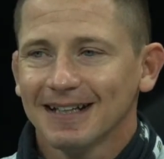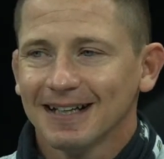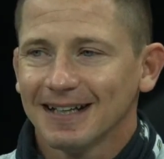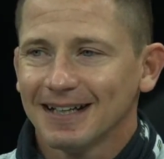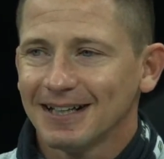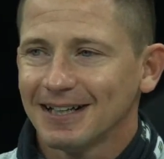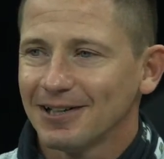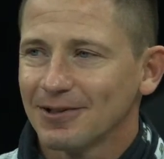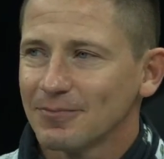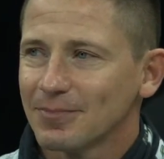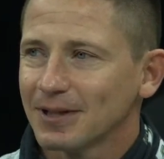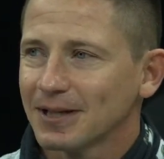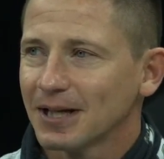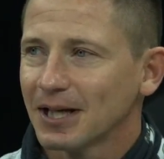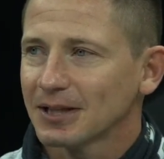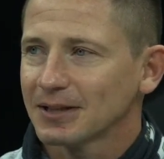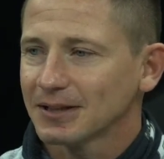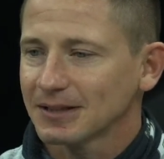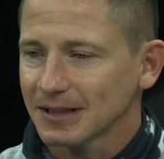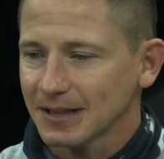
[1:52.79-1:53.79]
But
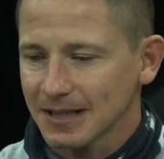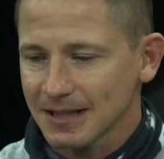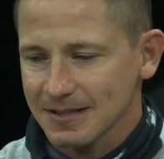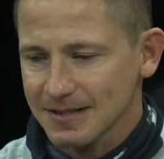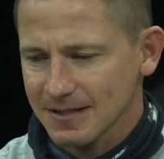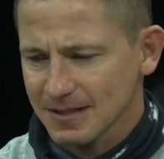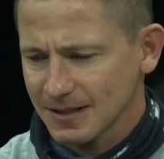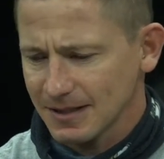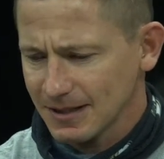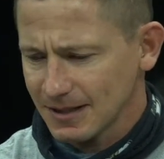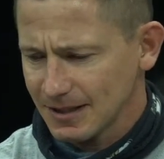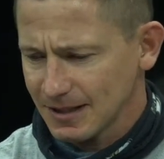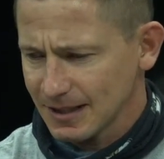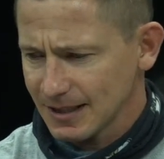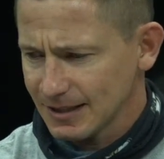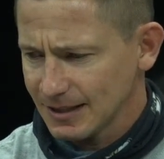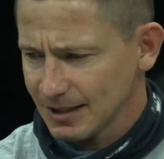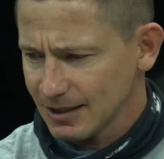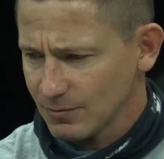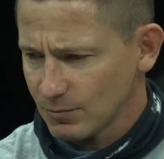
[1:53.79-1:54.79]
nonetheless,
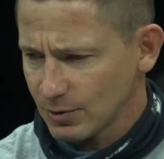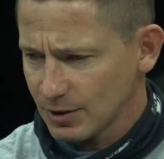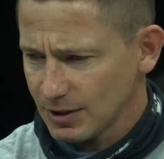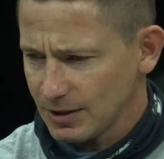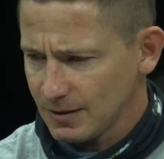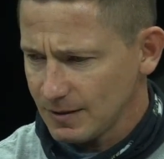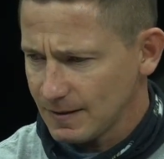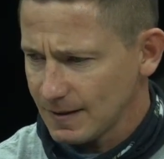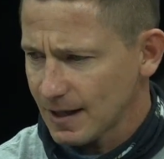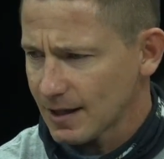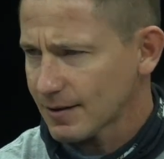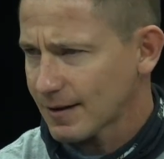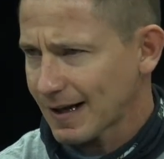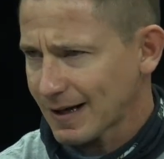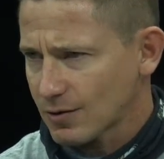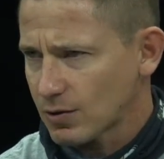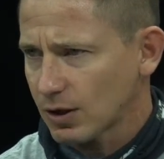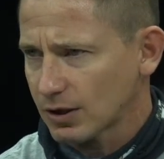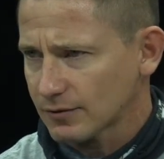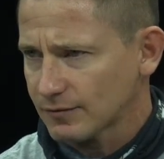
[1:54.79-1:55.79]
and then
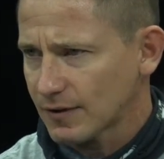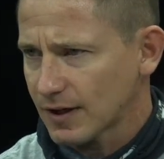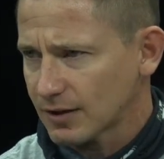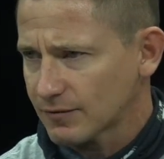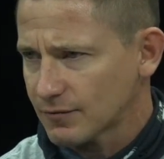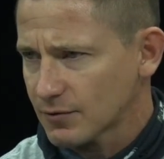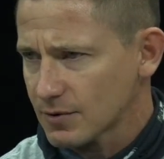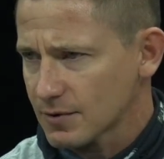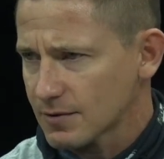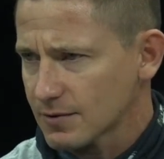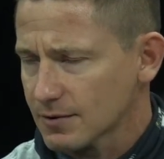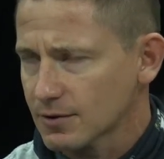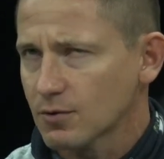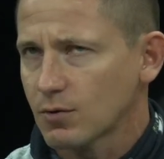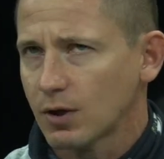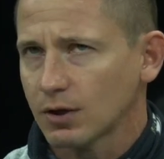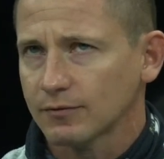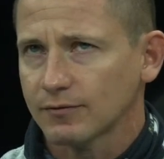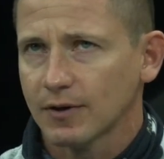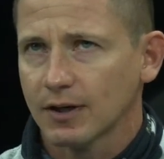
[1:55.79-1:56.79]
that qualified
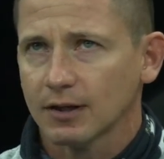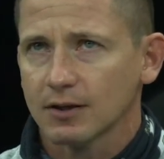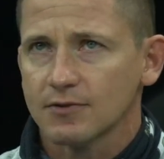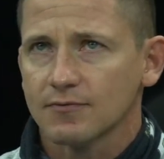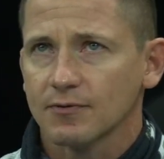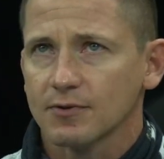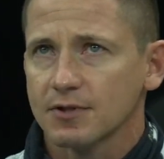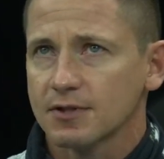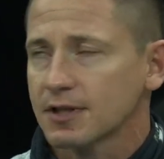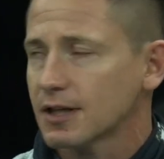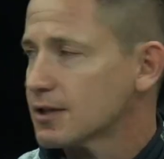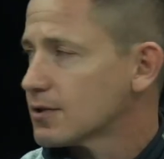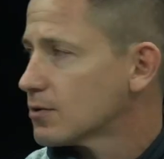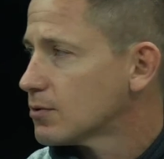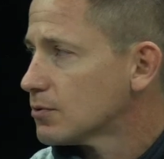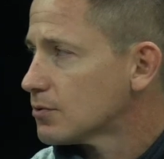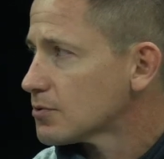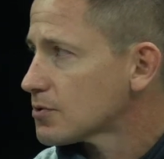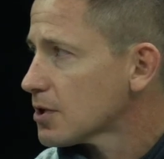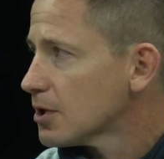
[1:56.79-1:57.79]
us for the state
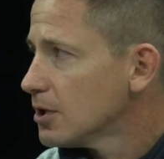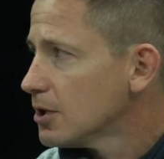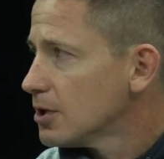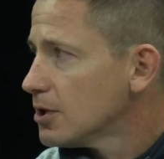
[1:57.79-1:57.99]
duels.